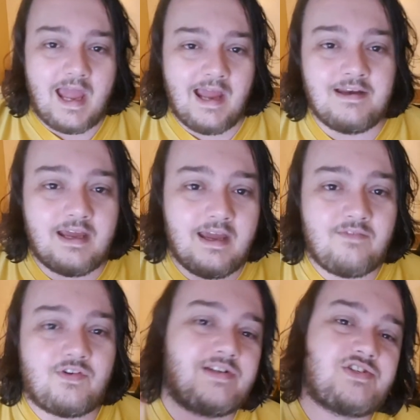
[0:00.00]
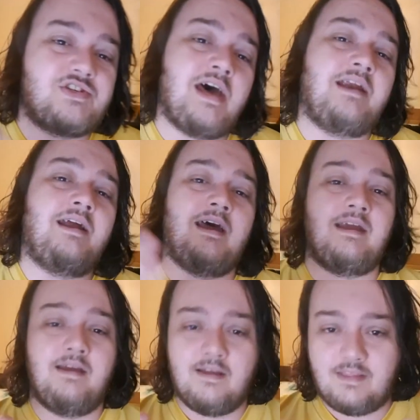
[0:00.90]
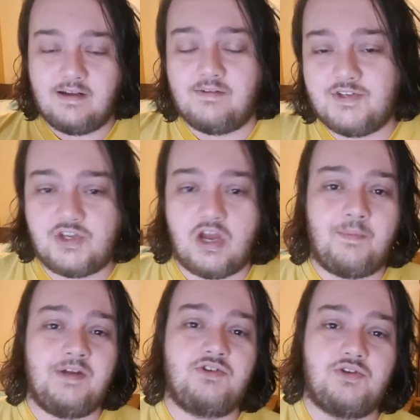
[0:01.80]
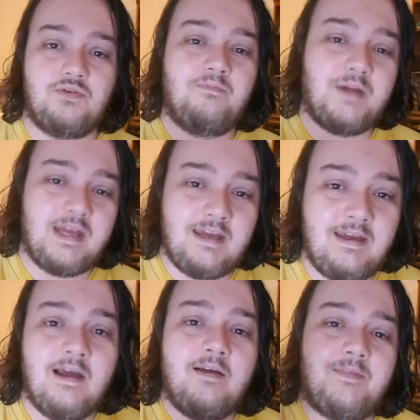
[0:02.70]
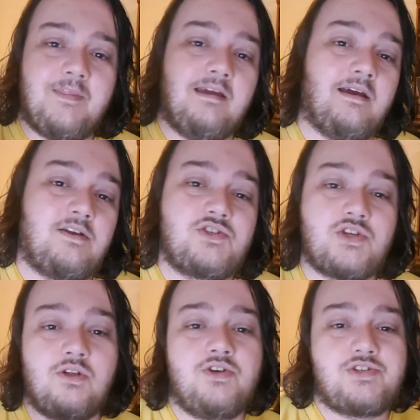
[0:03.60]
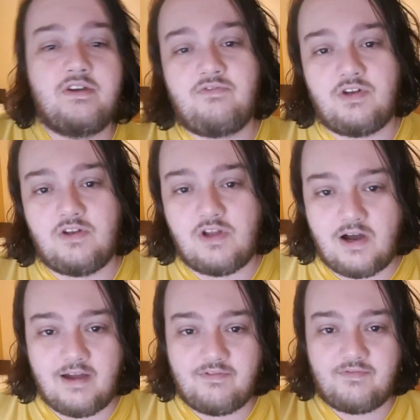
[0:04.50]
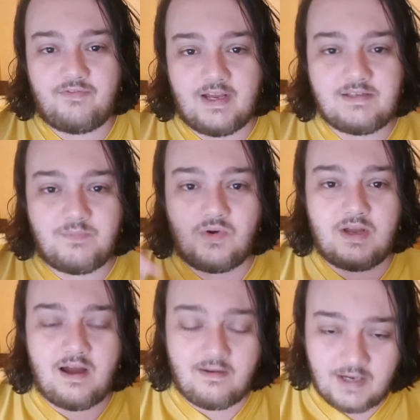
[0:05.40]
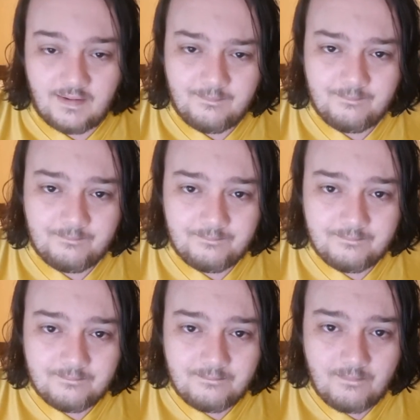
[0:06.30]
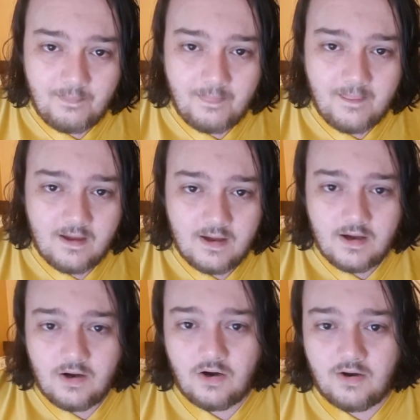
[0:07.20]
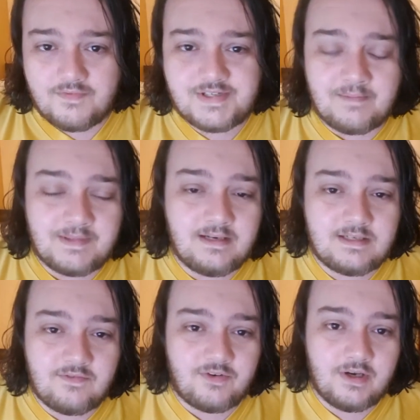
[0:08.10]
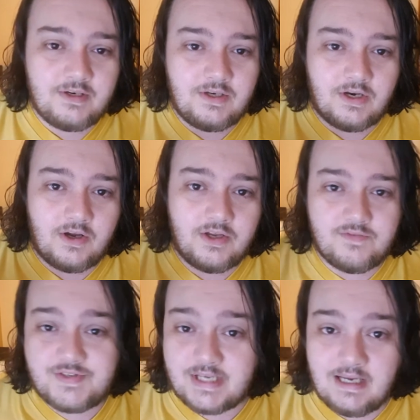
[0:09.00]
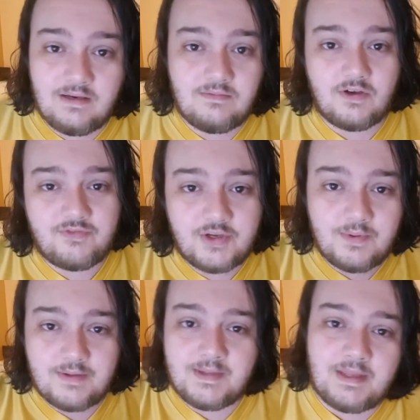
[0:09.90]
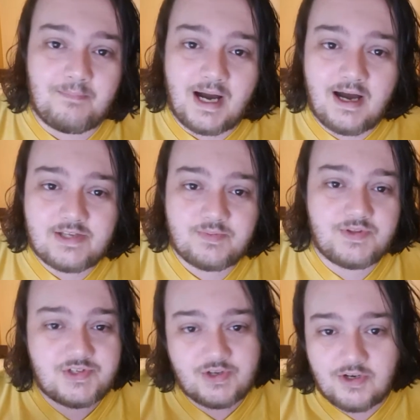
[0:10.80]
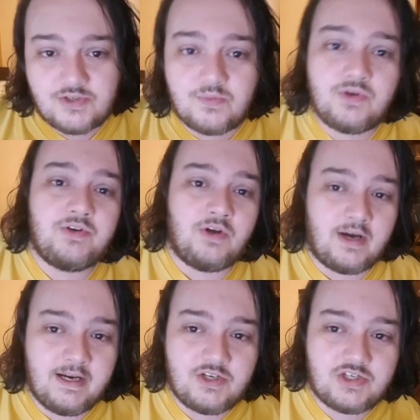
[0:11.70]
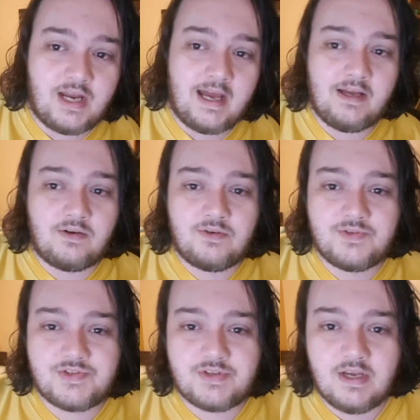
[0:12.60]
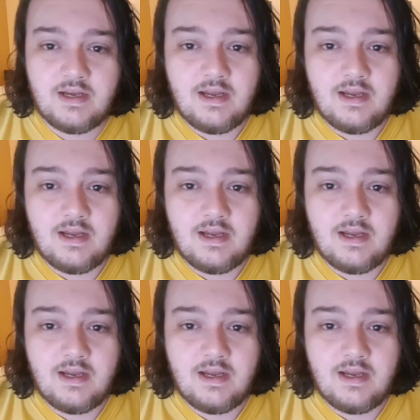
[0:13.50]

And every Saturday, there is going to be the exclusive live Facebook cover of something different. You've seen a few of them in the past with Stokes Wood, 9 Inch Nails,